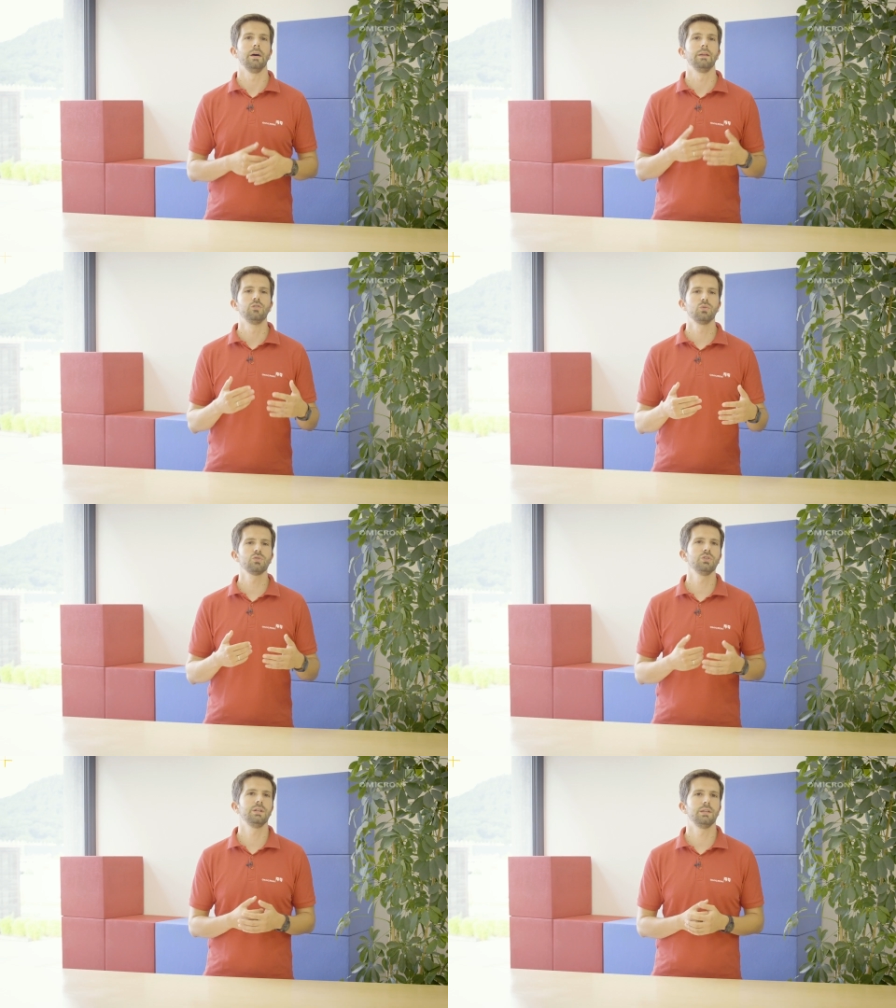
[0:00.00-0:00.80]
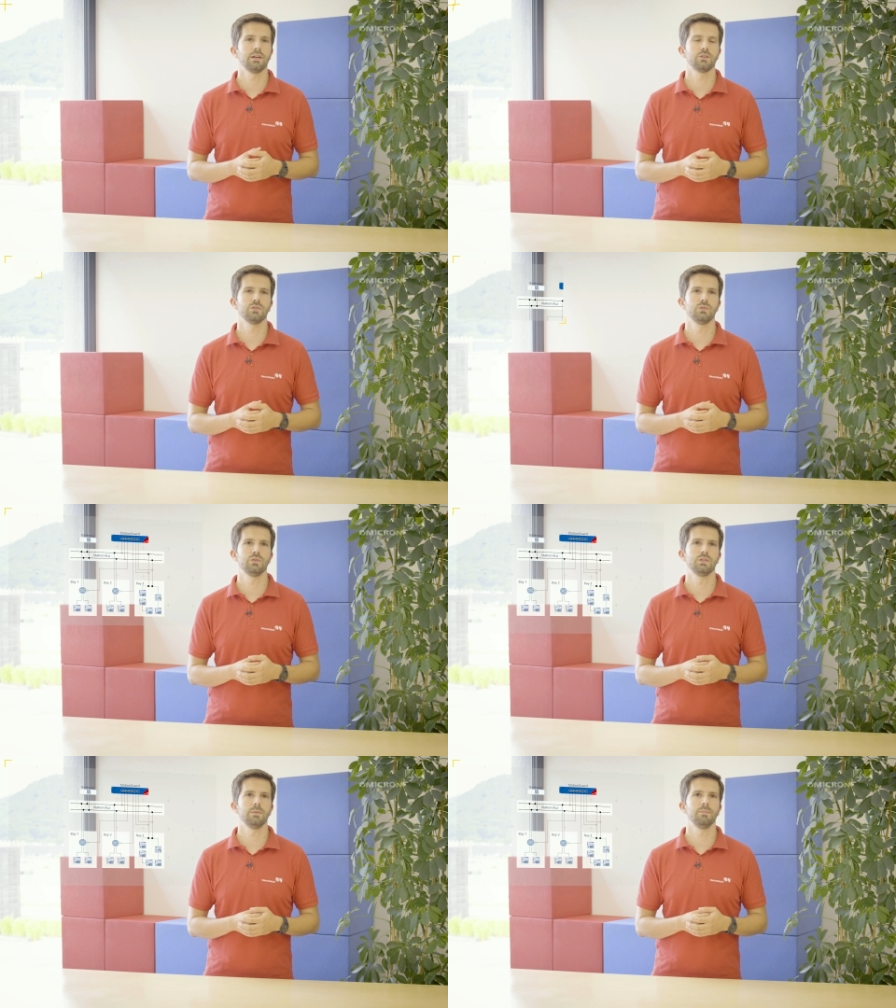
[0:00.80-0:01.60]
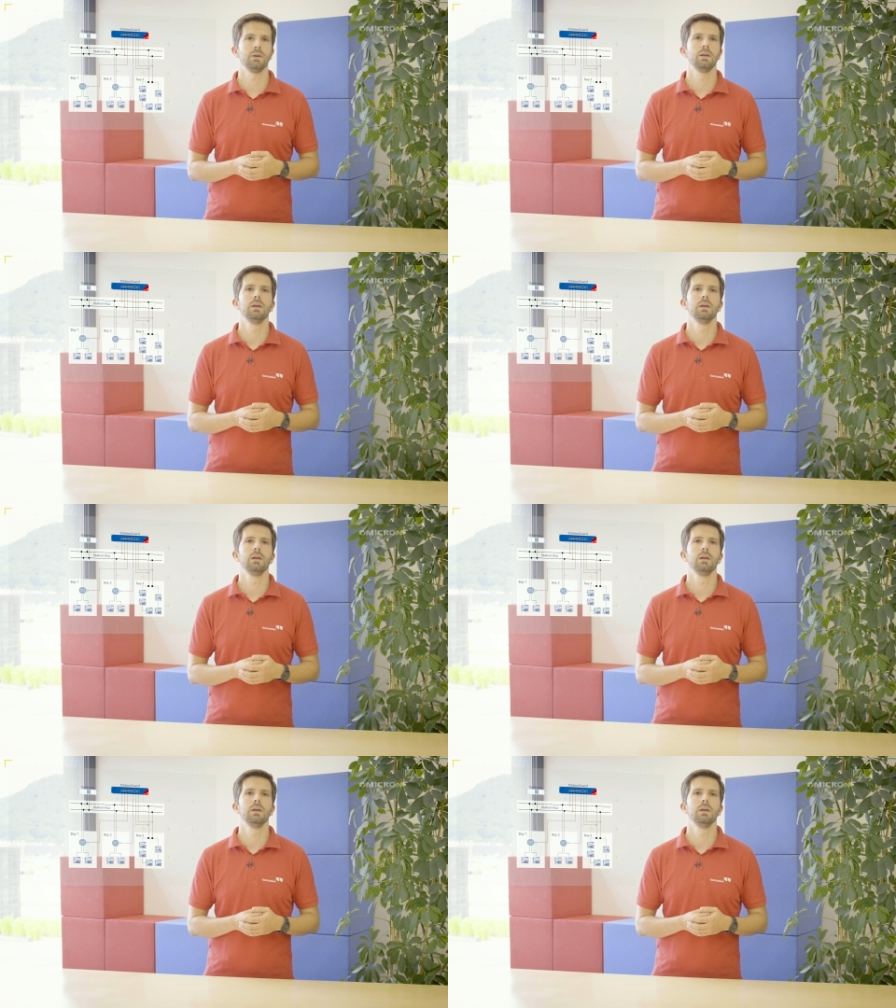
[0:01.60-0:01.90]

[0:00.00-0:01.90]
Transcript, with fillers: An intrusion detection system